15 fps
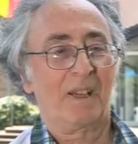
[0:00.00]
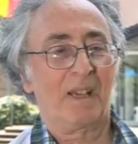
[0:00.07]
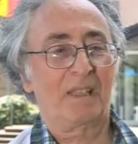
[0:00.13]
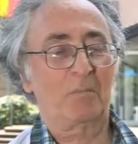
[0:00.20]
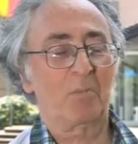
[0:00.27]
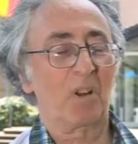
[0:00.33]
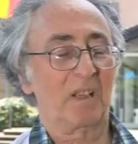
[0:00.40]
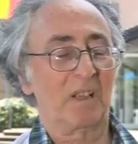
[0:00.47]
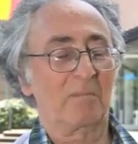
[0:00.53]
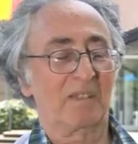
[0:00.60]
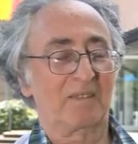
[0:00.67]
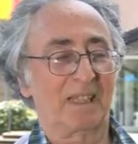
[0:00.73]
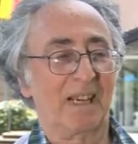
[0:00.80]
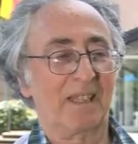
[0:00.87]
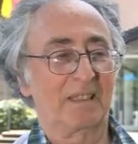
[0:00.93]
small number
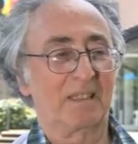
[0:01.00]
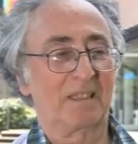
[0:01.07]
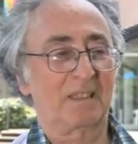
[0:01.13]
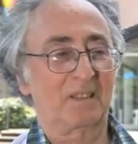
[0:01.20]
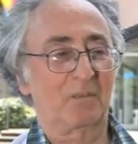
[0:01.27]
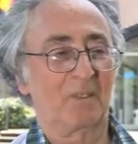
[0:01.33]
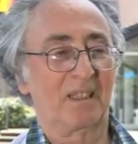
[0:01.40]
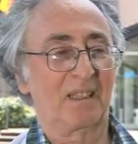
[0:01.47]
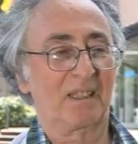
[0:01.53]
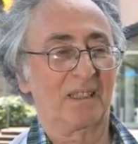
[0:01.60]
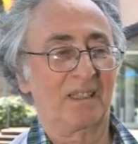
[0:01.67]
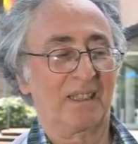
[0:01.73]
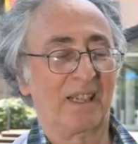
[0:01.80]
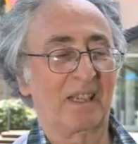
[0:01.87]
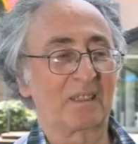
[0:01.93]
of scientists will
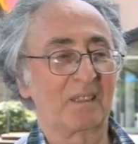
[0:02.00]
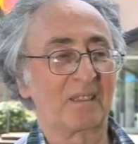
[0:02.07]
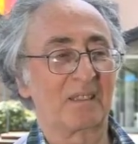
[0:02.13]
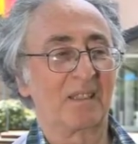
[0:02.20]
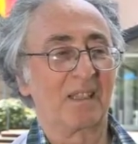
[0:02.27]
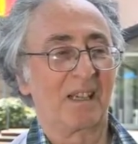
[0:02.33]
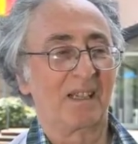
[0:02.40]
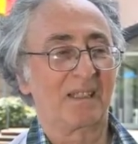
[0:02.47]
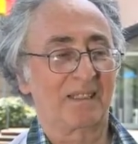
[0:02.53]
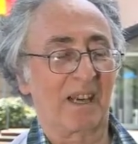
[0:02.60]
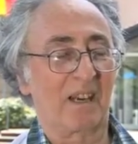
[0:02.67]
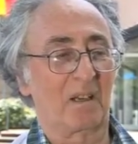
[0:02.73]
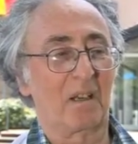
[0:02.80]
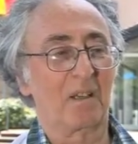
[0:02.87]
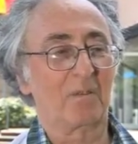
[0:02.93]
enter into
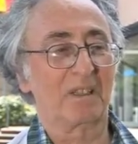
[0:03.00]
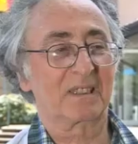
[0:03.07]
dialogue,